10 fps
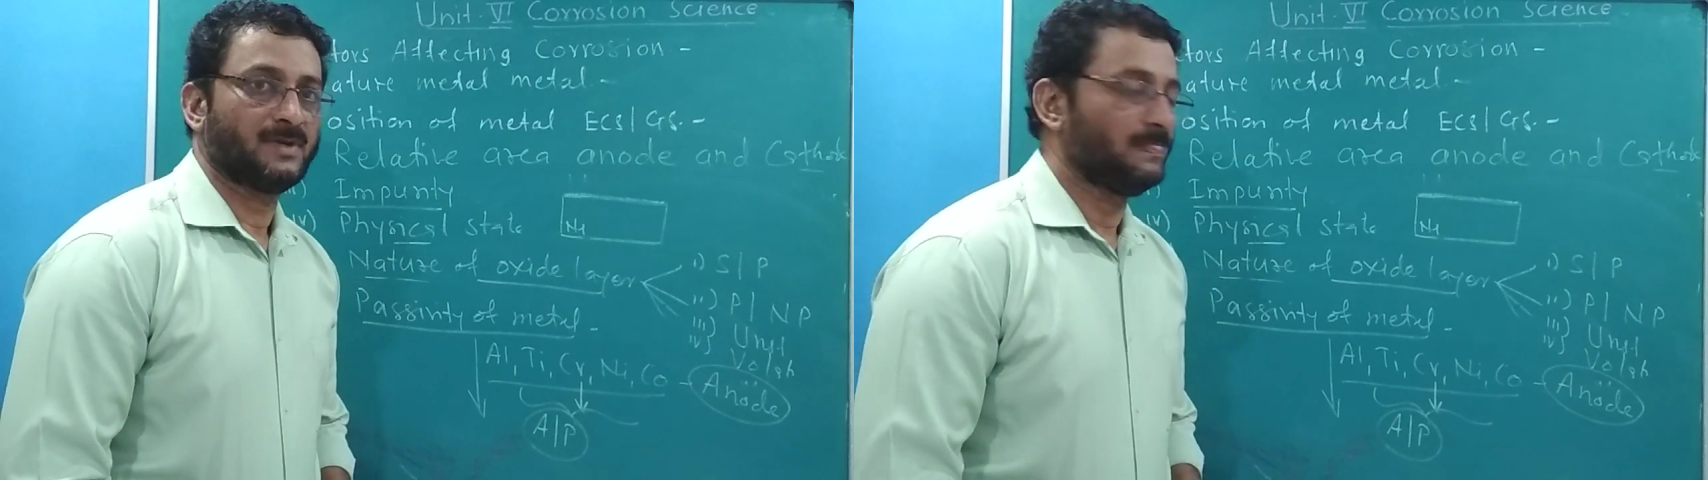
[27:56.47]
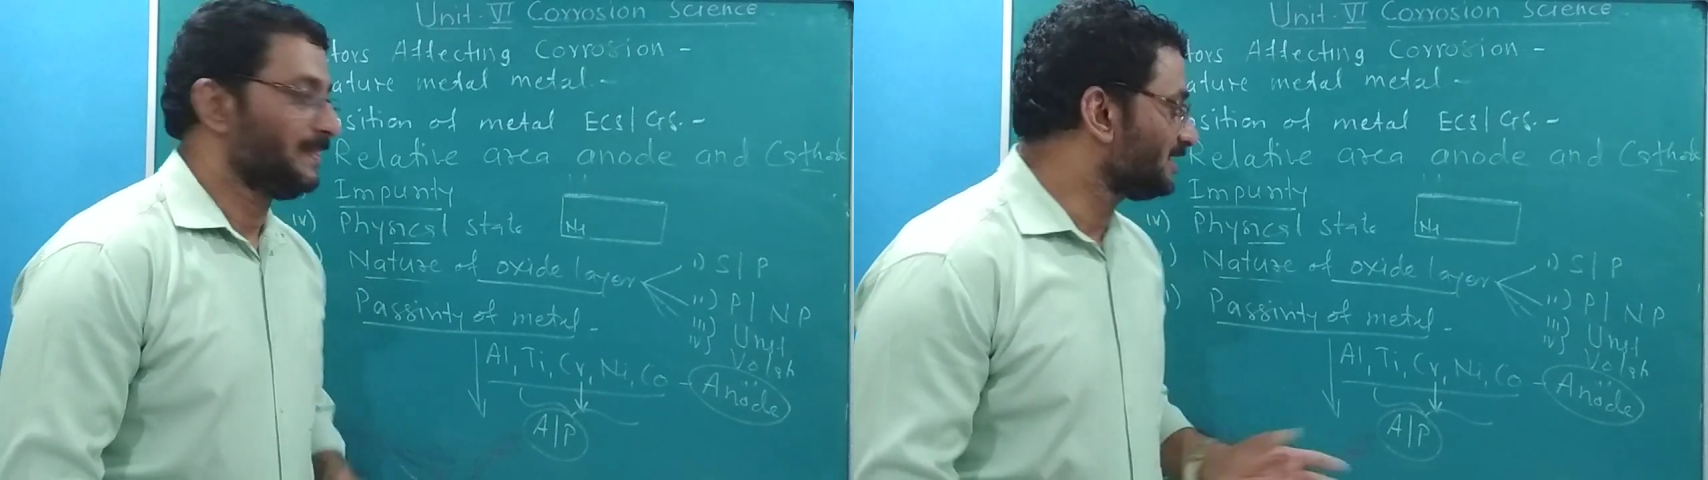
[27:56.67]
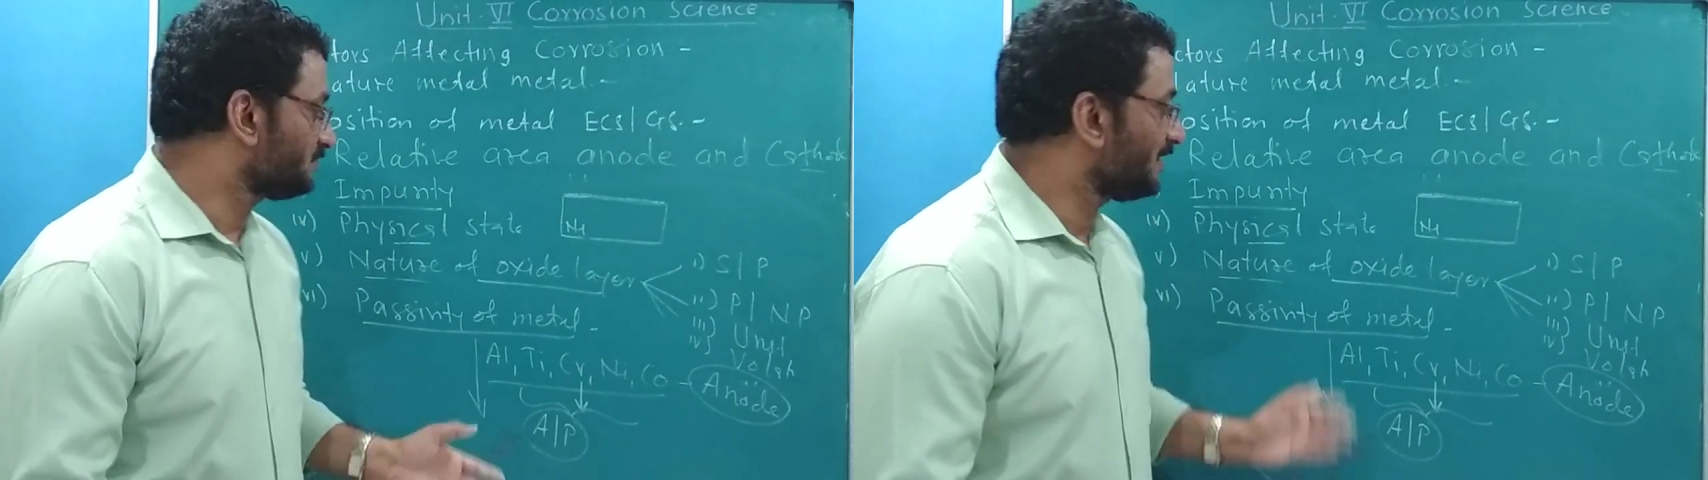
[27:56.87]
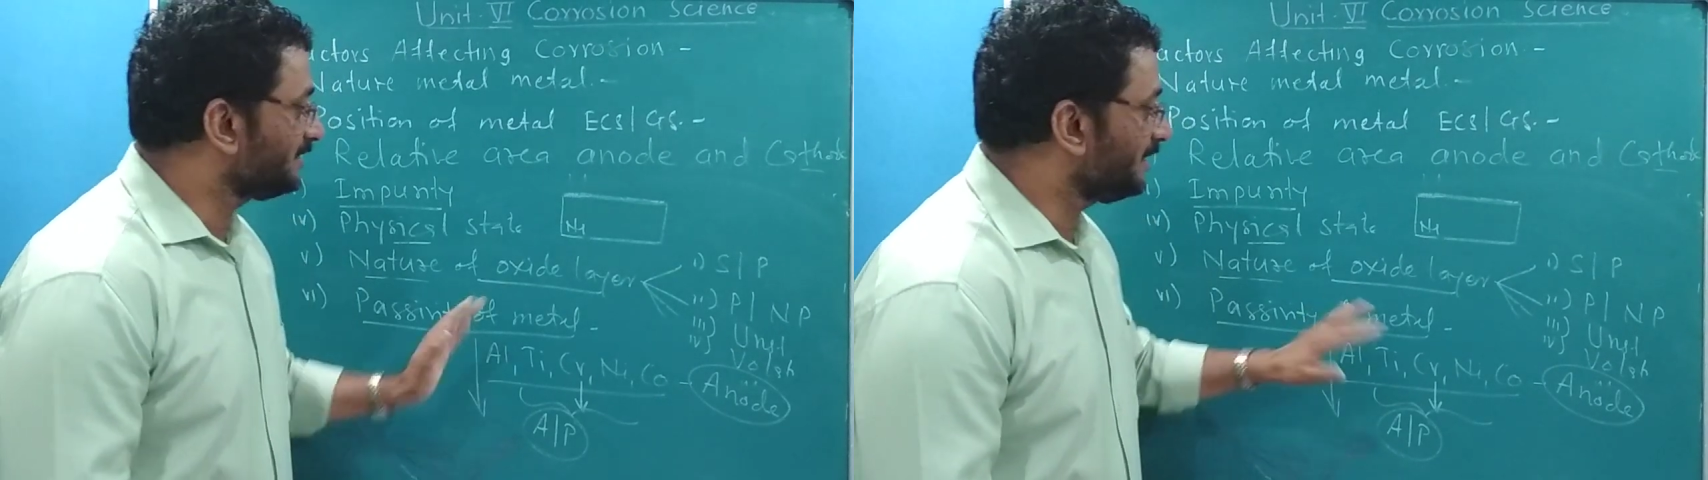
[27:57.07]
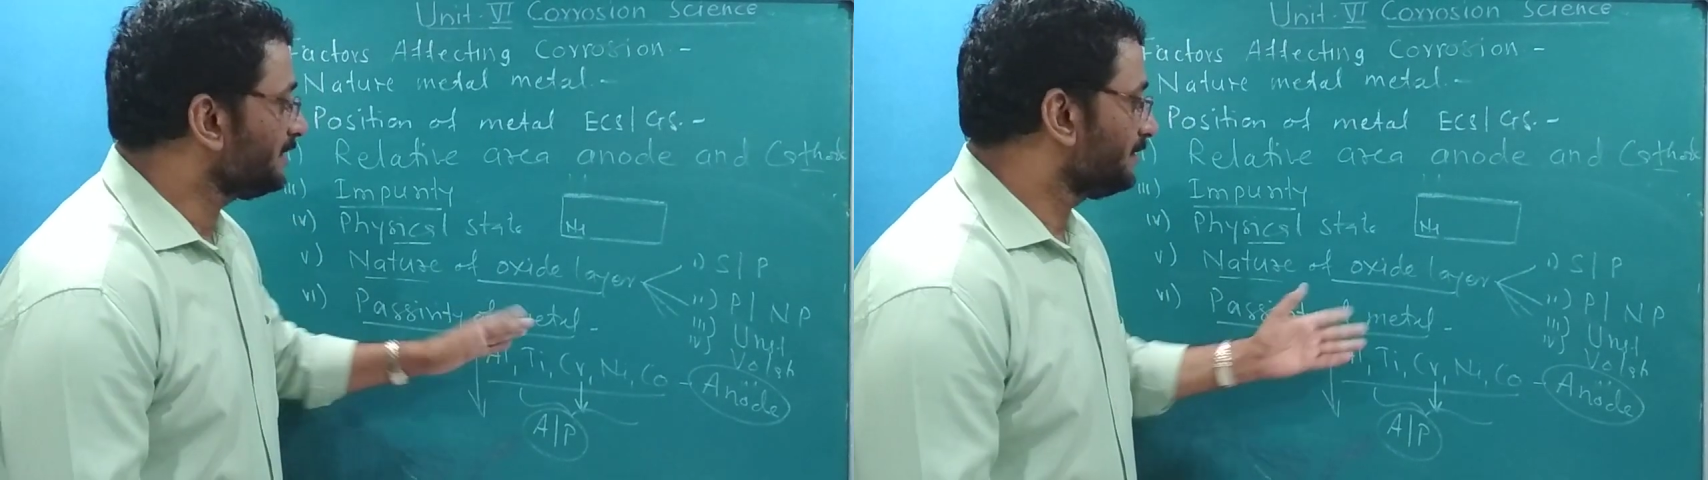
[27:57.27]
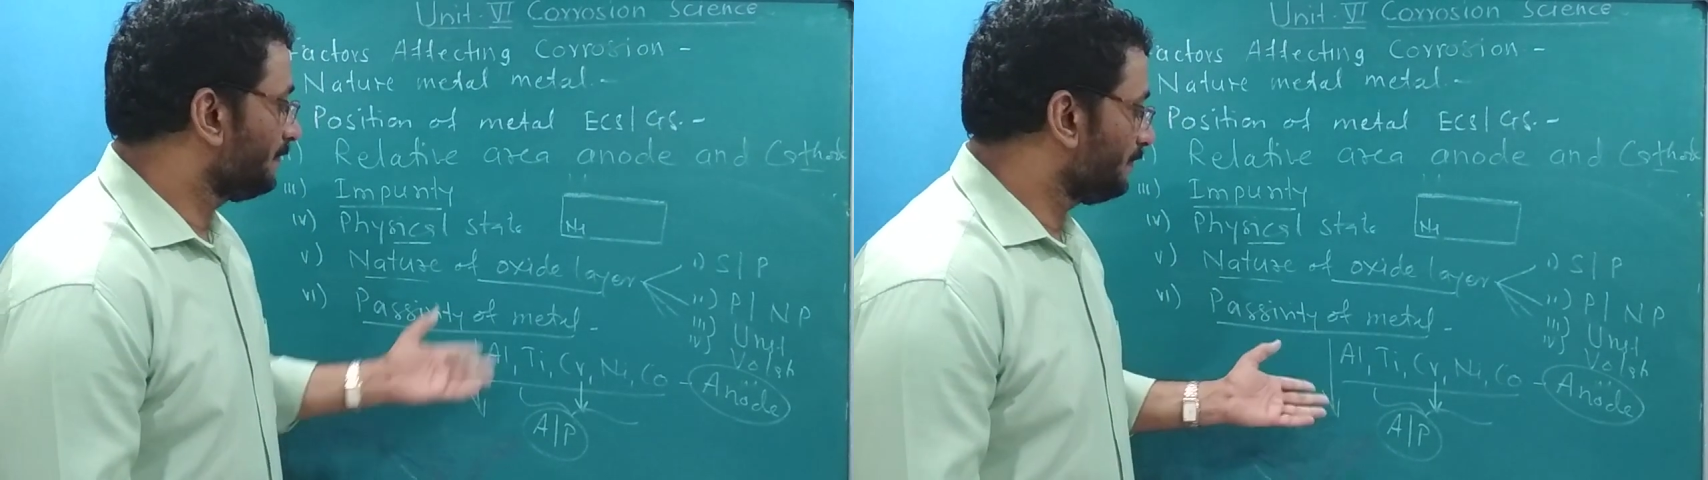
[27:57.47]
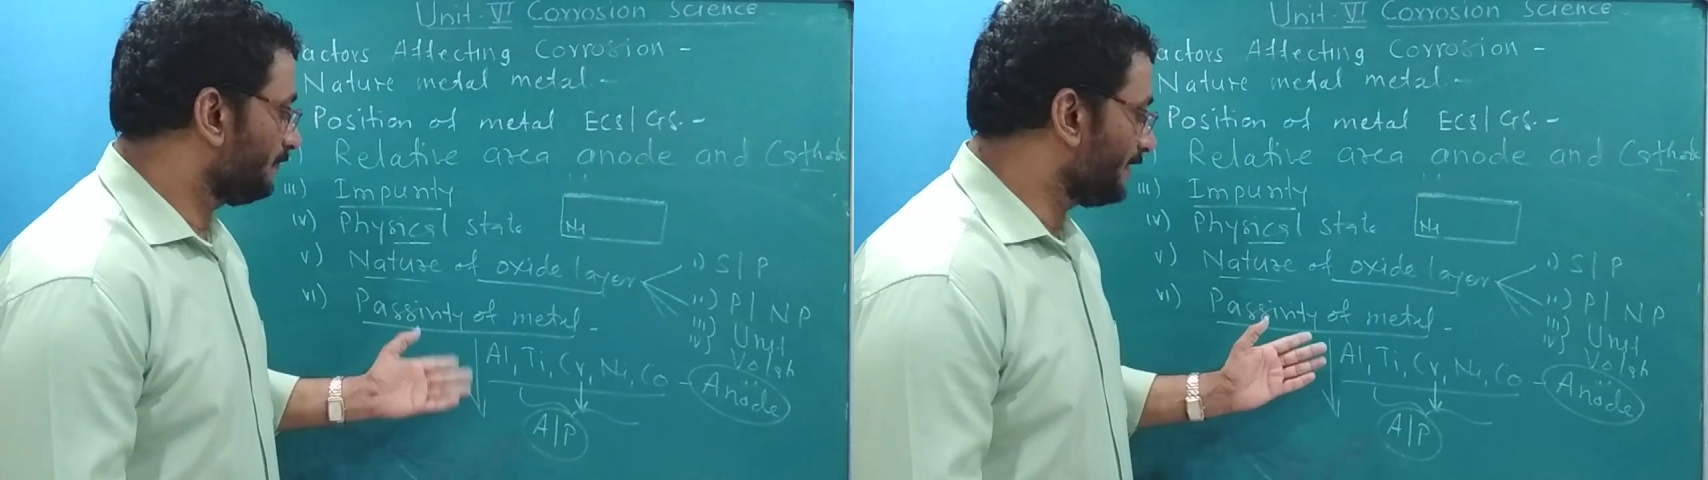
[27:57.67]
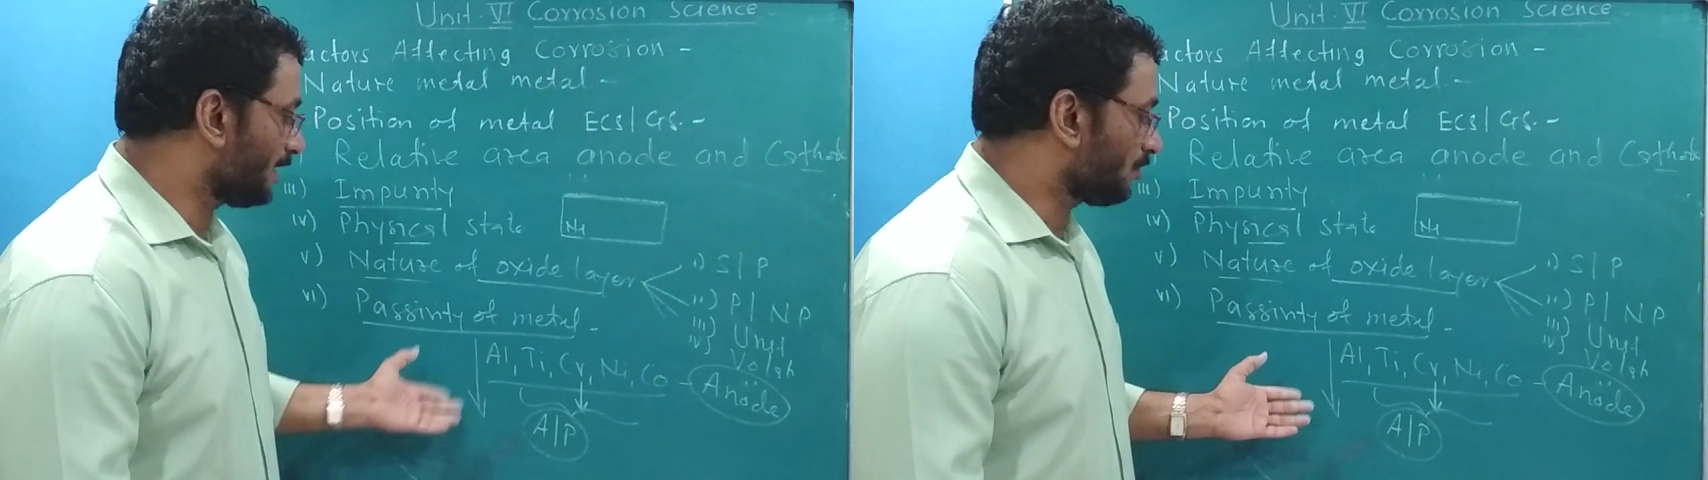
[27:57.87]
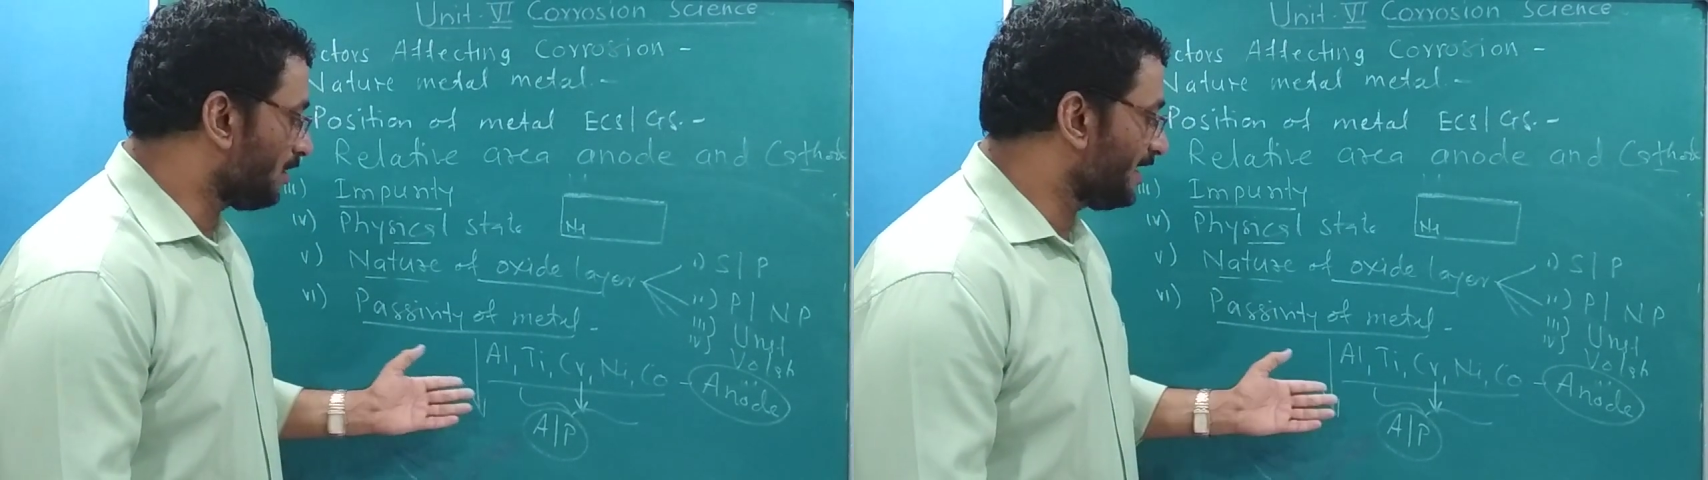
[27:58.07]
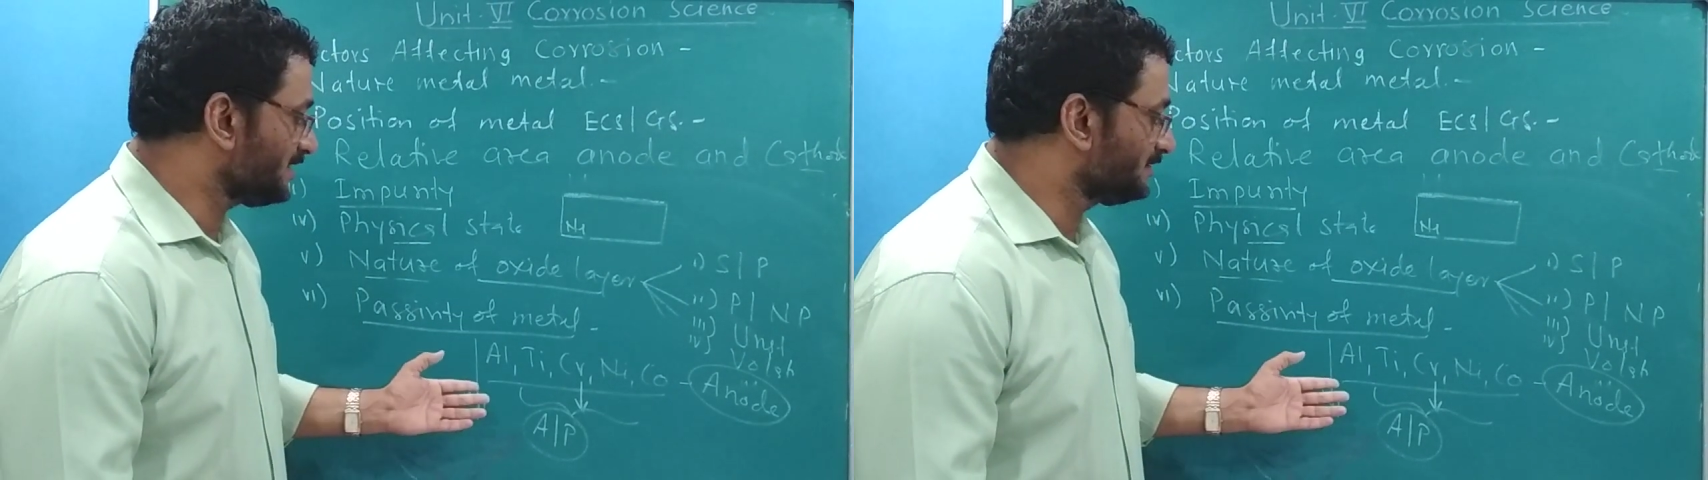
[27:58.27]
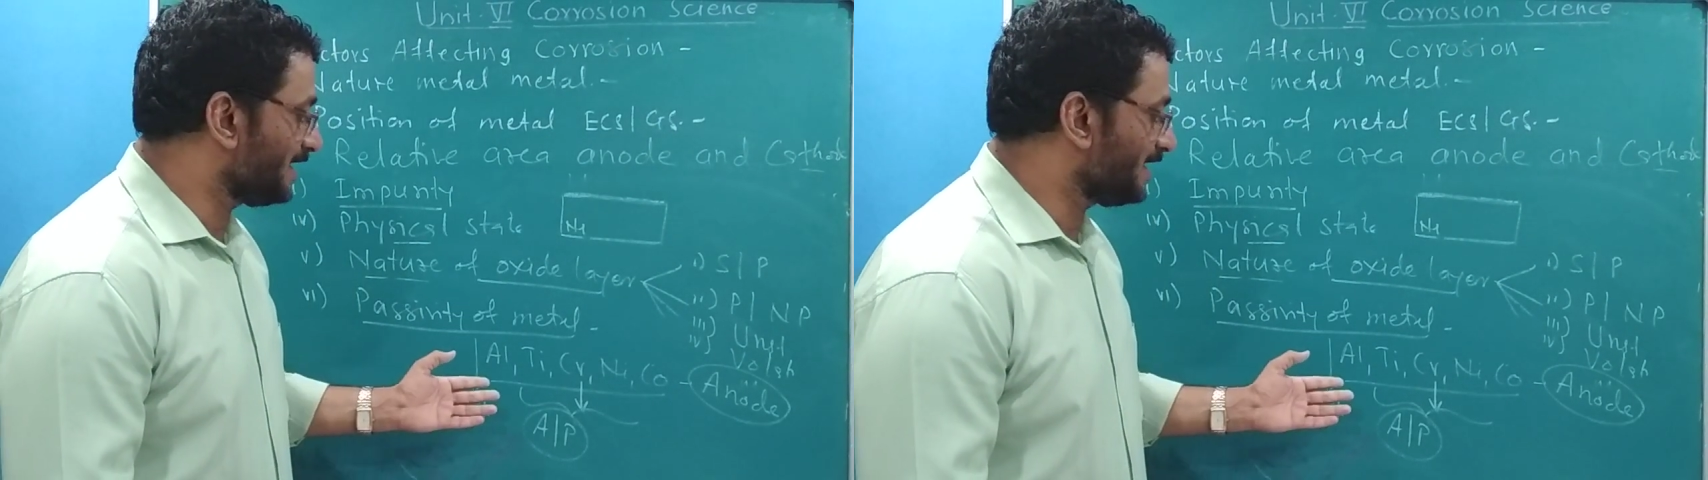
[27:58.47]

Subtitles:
That's why they are called as,